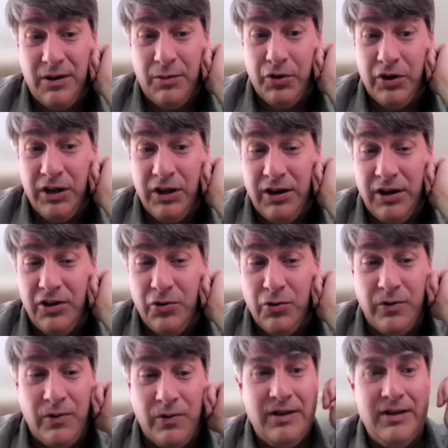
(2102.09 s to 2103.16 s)
I'm looking at
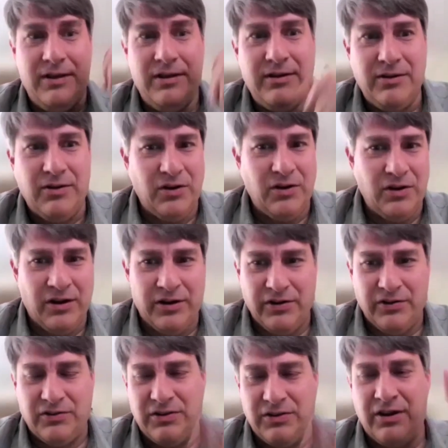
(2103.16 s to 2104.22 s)
you
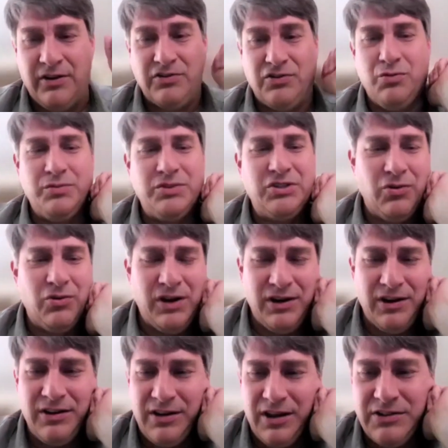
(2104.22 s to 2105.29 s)
on a Zoom screen,
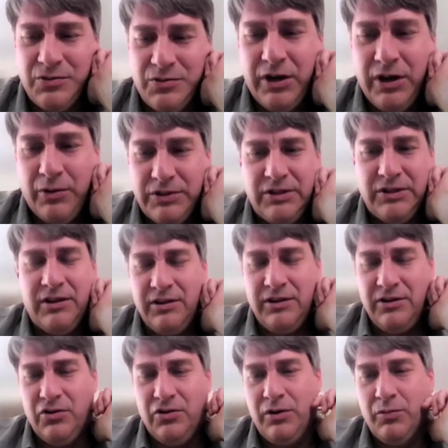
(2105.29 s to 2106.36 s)
and that's what I was suddenly
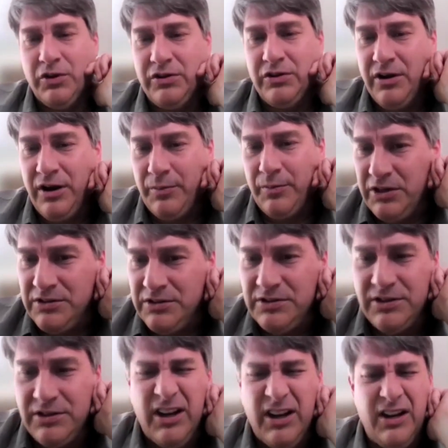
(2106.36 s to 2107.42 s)
doing with
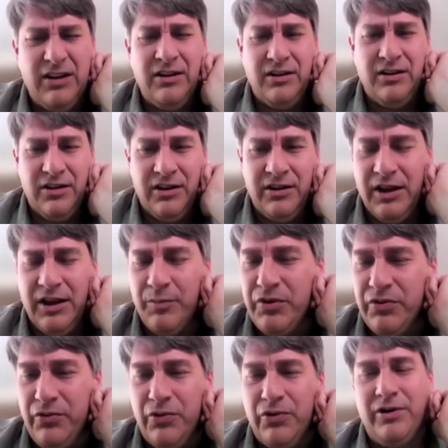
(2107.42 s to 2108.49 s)
adoptees, and I hadn't done that
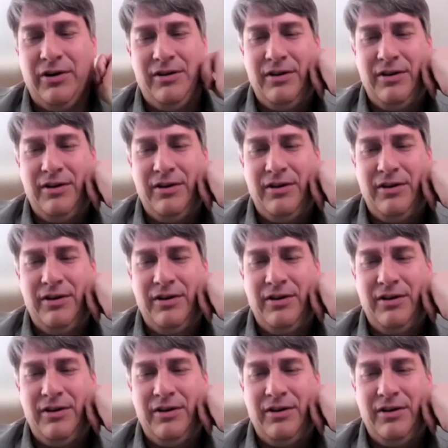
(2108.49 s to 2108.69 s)
before.